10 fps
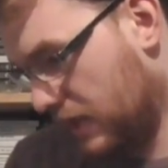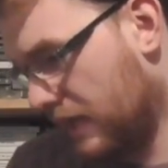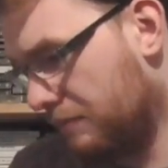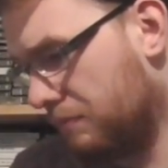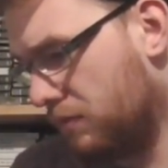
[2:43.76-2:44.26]

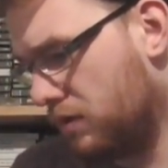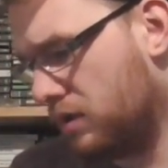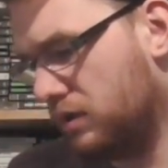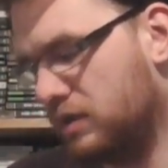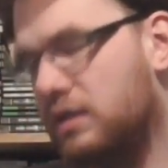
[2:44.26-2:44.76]
Um,
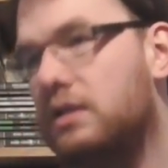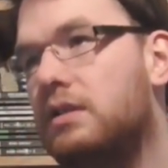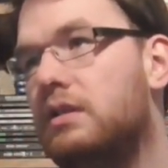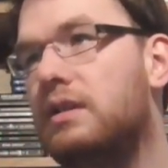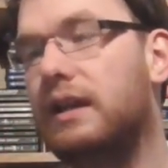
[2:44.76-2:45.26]

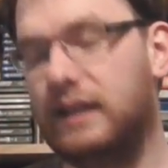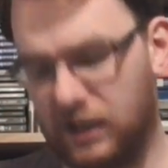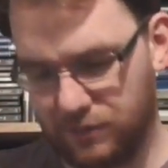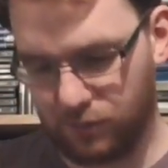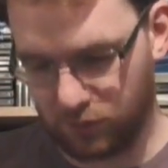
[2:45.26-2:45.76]

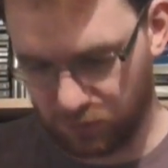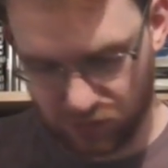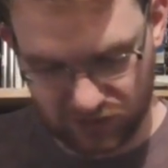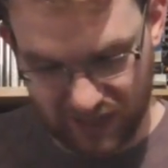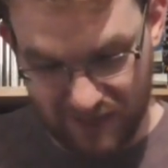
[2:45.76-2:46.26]
can't remember, there
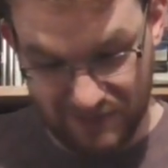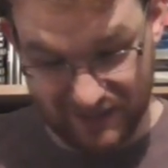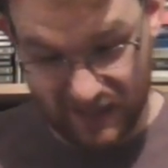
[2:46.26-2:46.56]
was a game